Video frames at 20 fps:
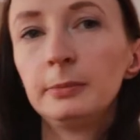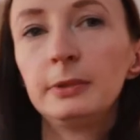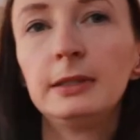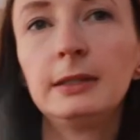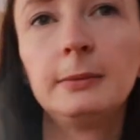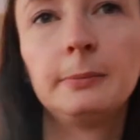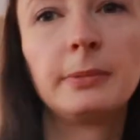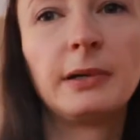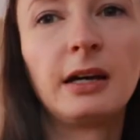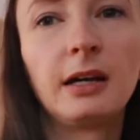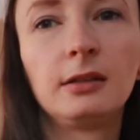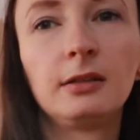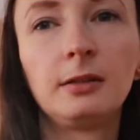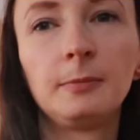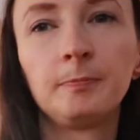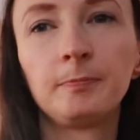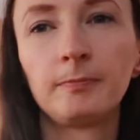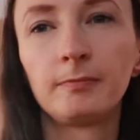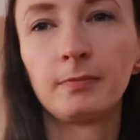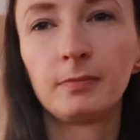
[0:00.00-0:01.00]
means, but
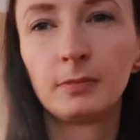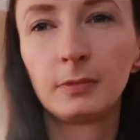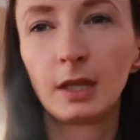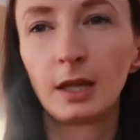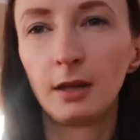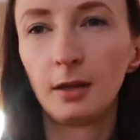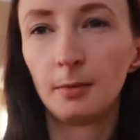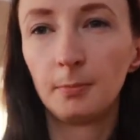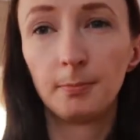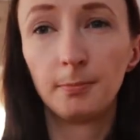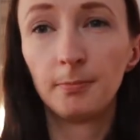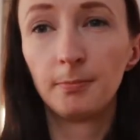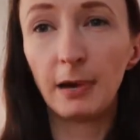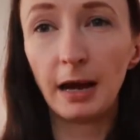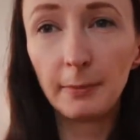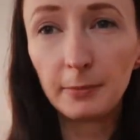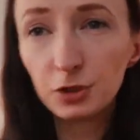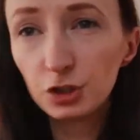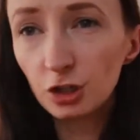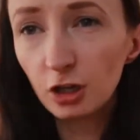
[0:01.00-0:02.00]

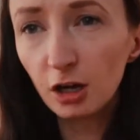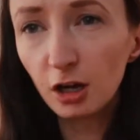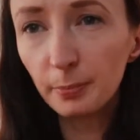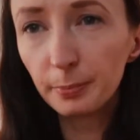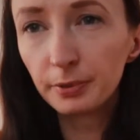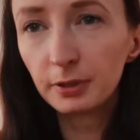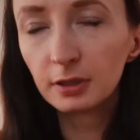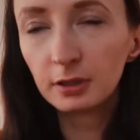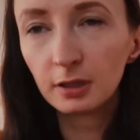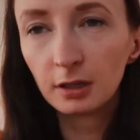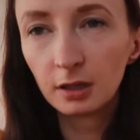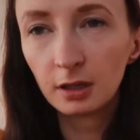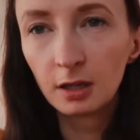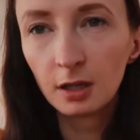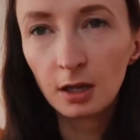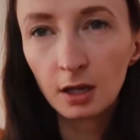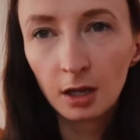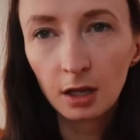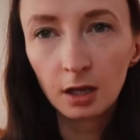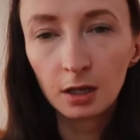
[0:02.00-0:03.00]
mom job
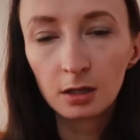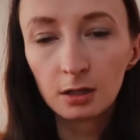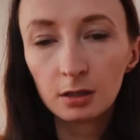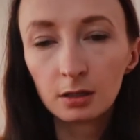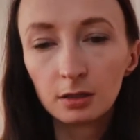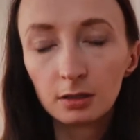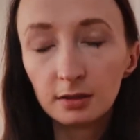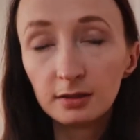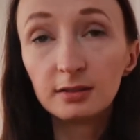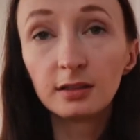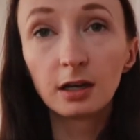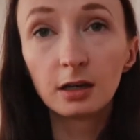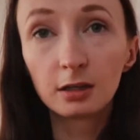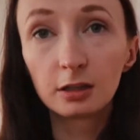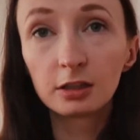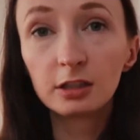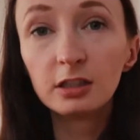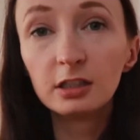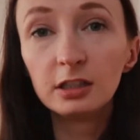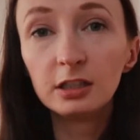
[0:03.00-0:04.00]
is a
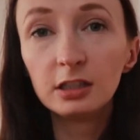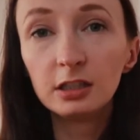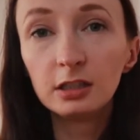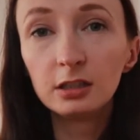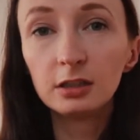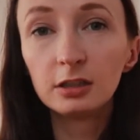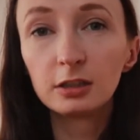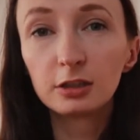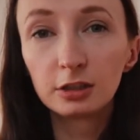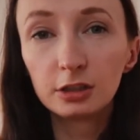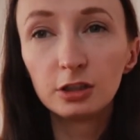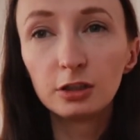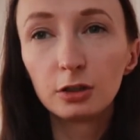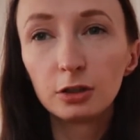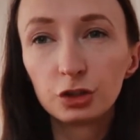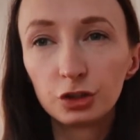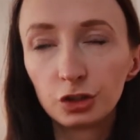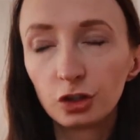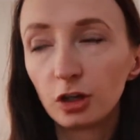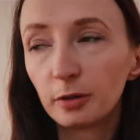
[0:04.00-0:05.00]
really
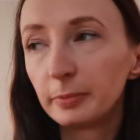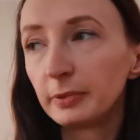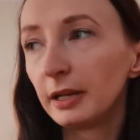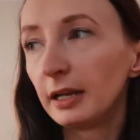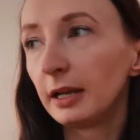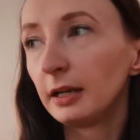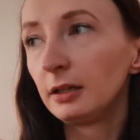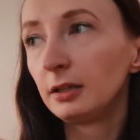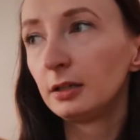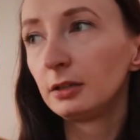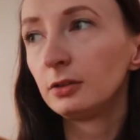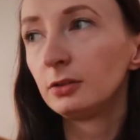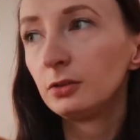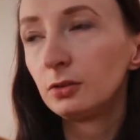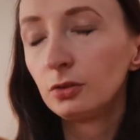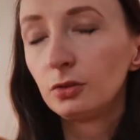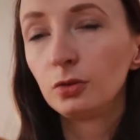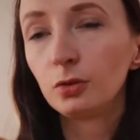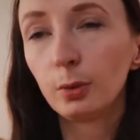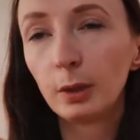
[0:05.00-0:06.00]
real job, like
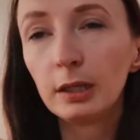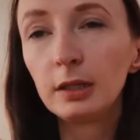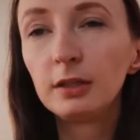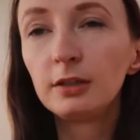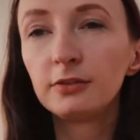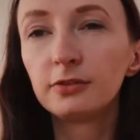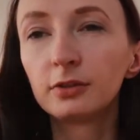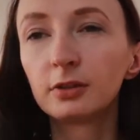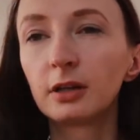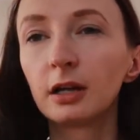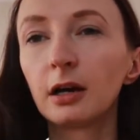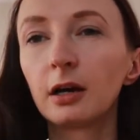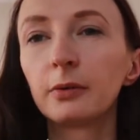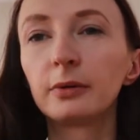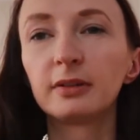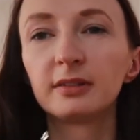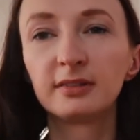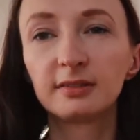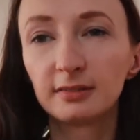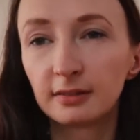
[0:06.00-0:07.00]
24
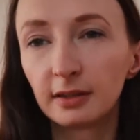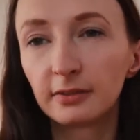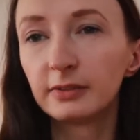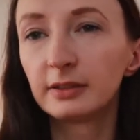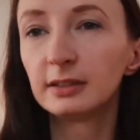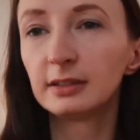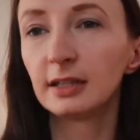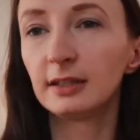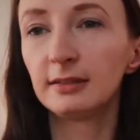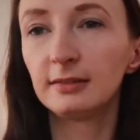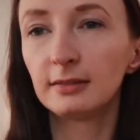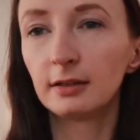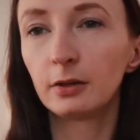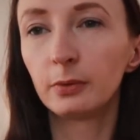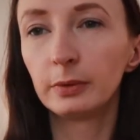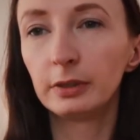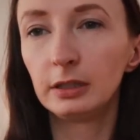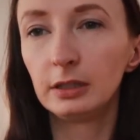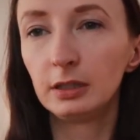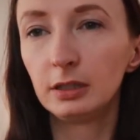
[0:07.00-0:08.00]
hours, 7 days a
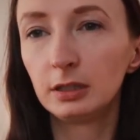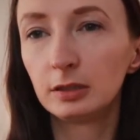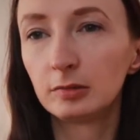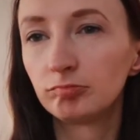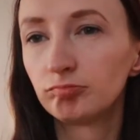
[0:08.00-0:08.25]
week,